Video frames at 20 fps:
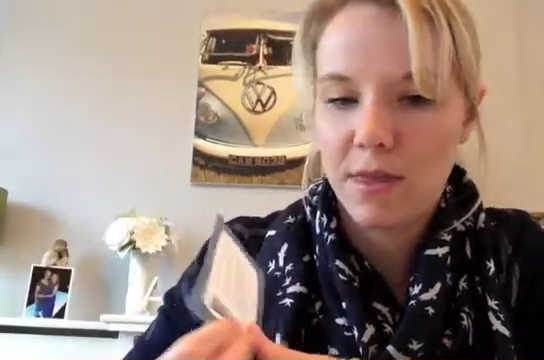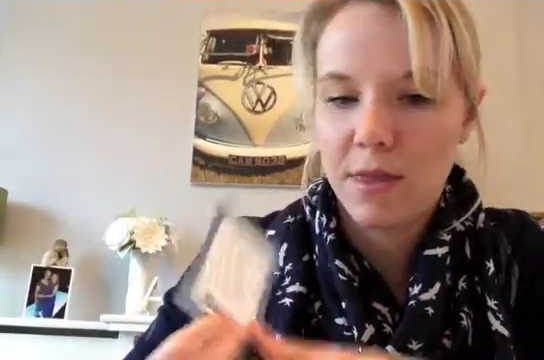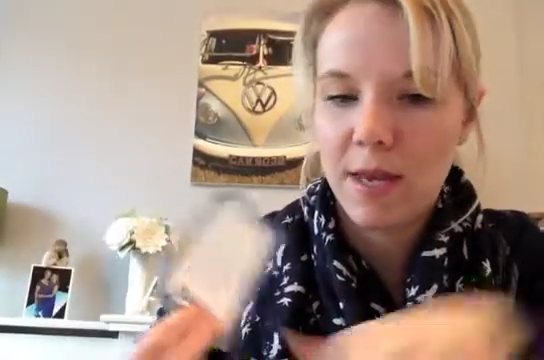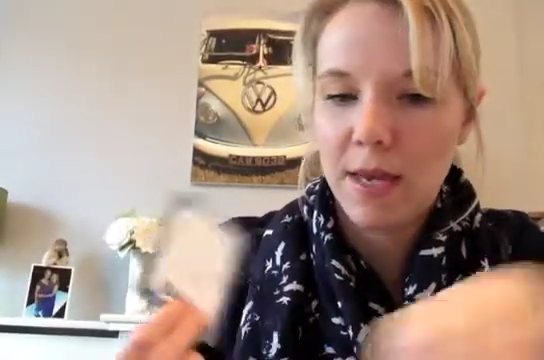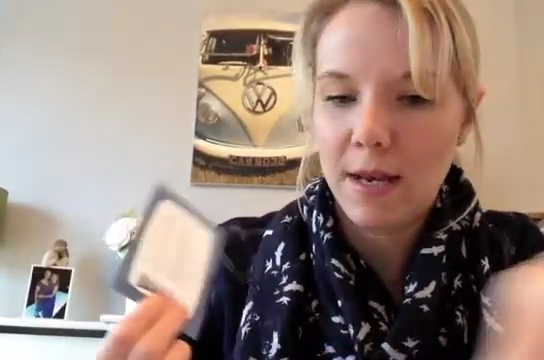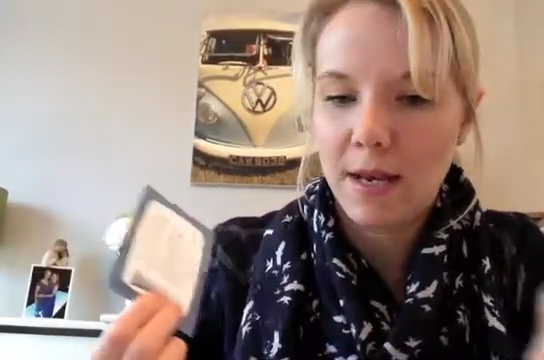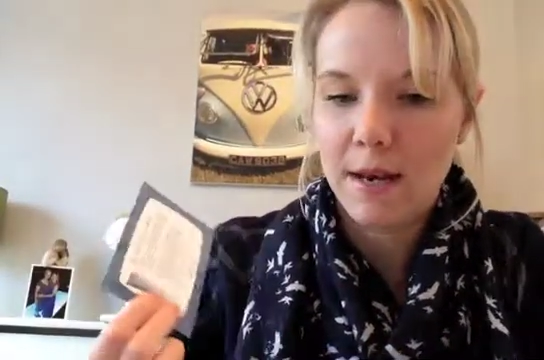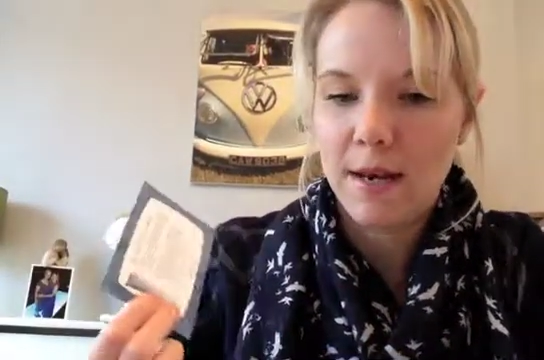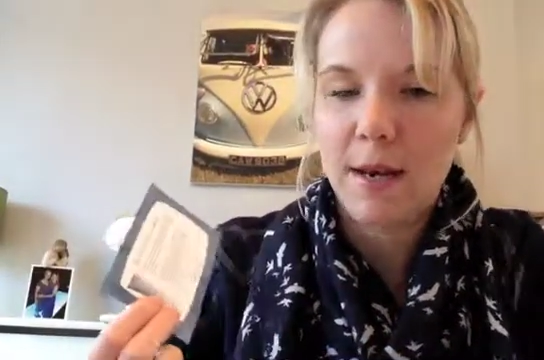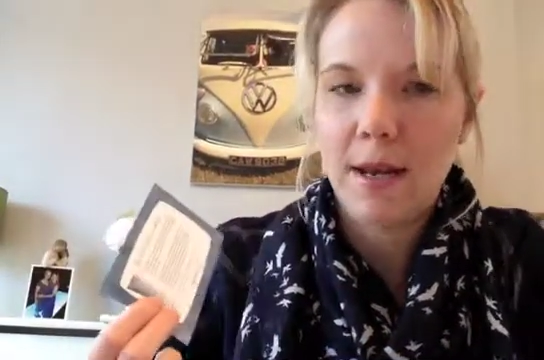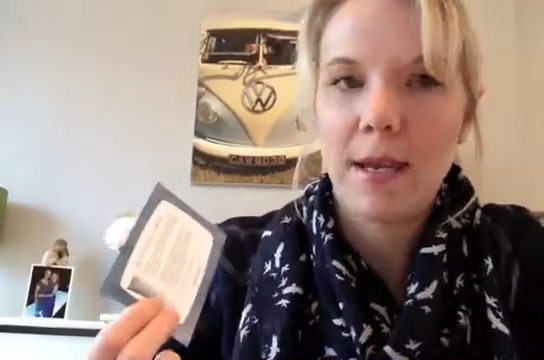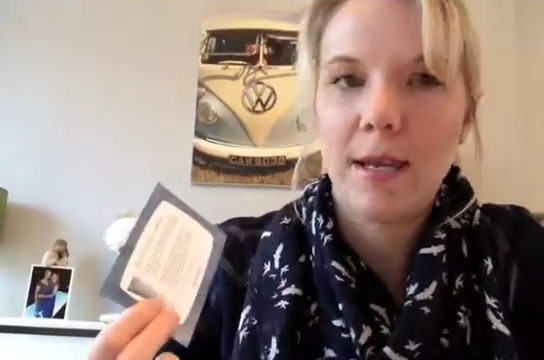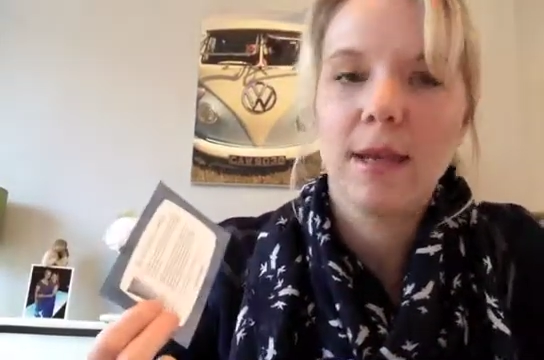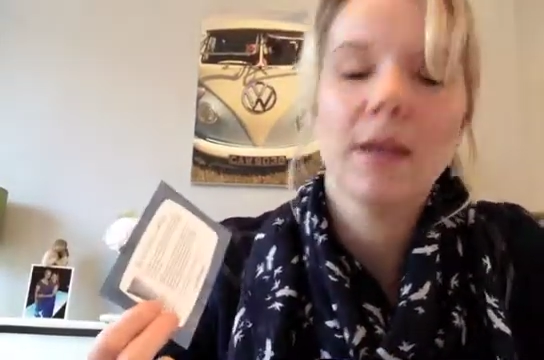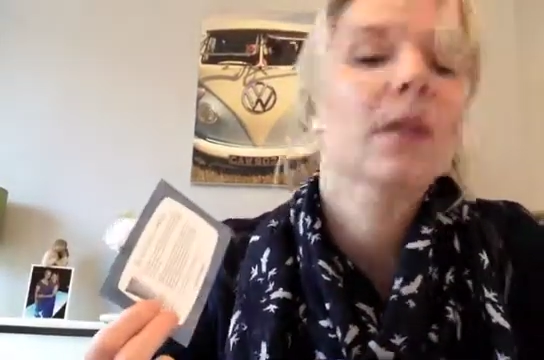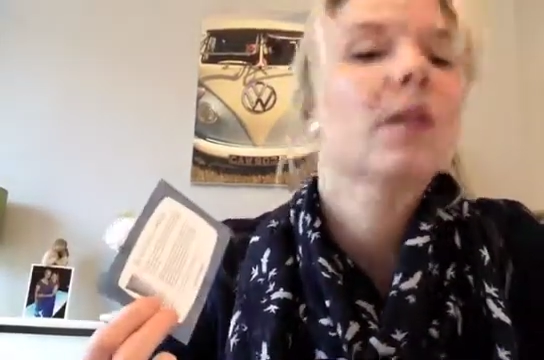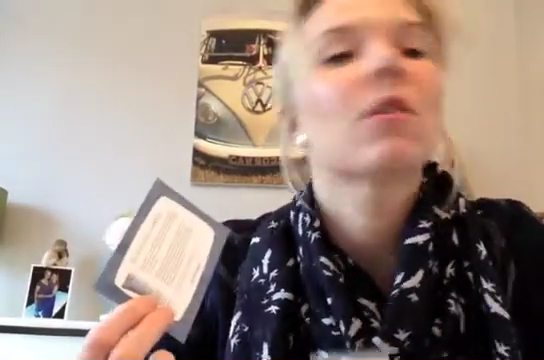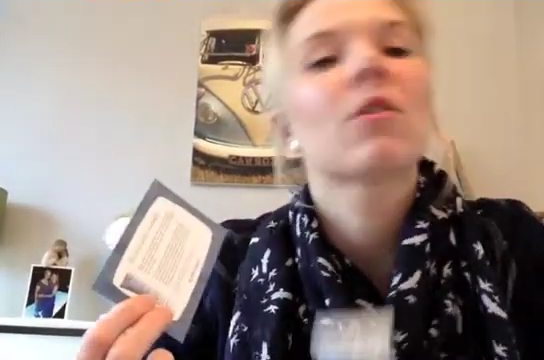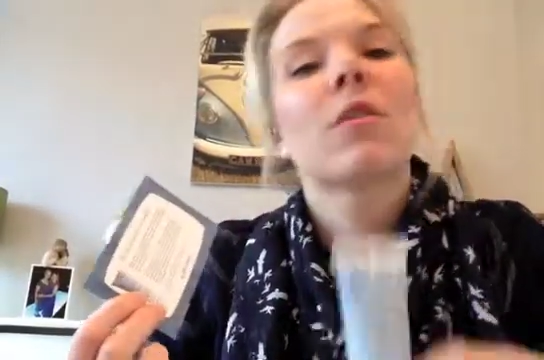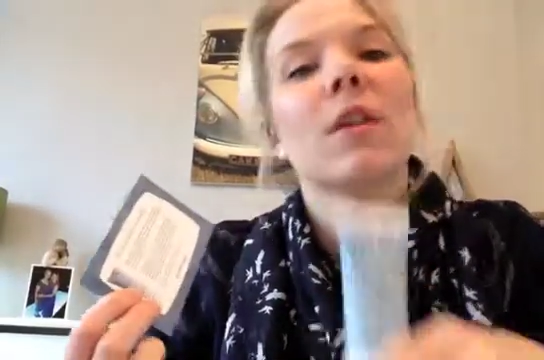the night
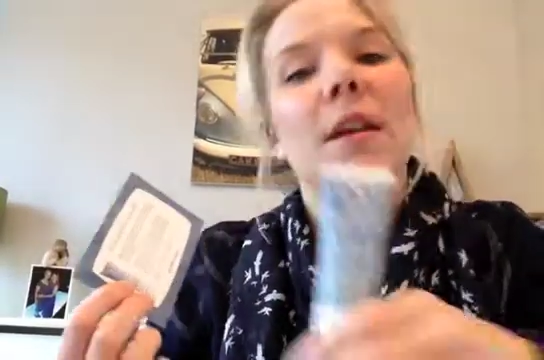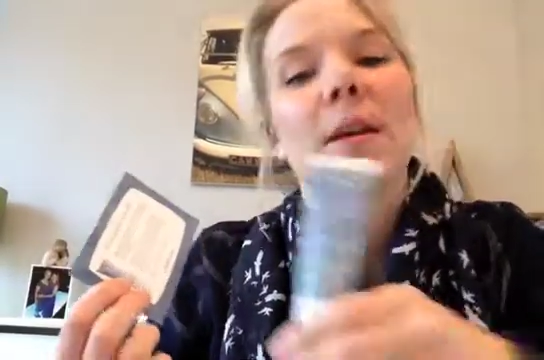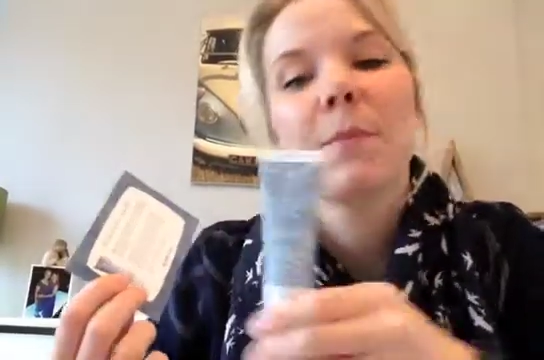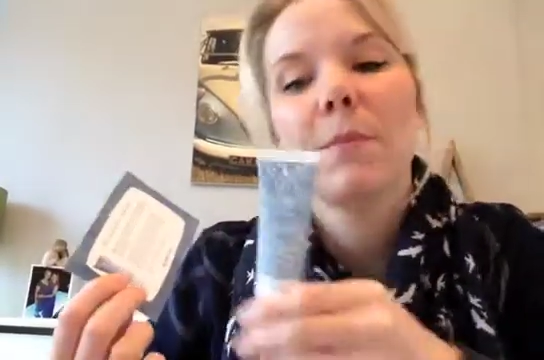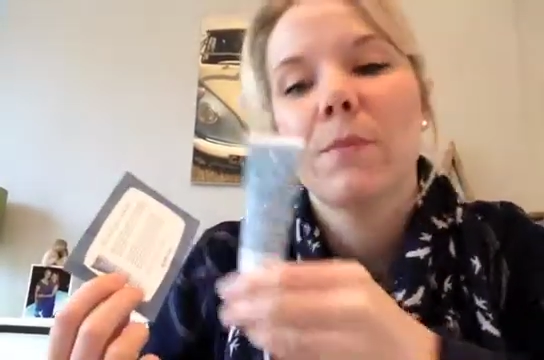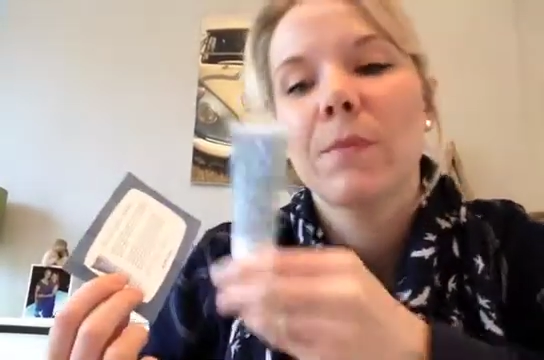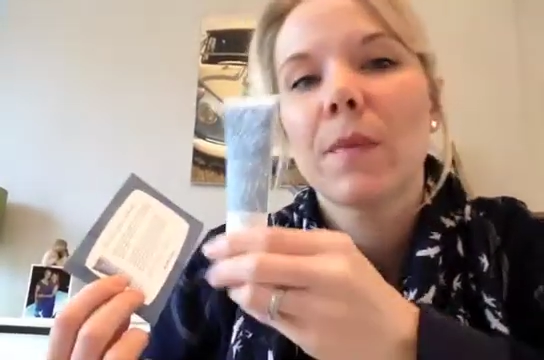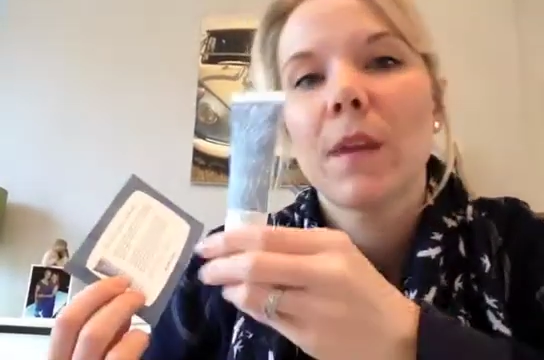cream,